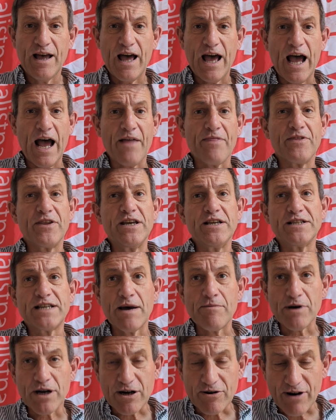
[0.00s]
And the
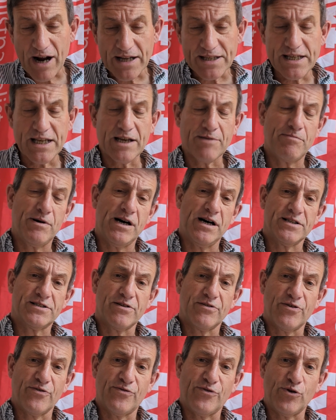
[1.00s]
democratic part
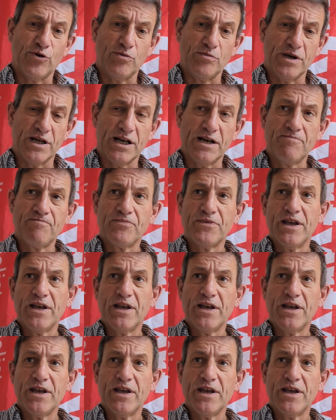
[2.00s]
of the formula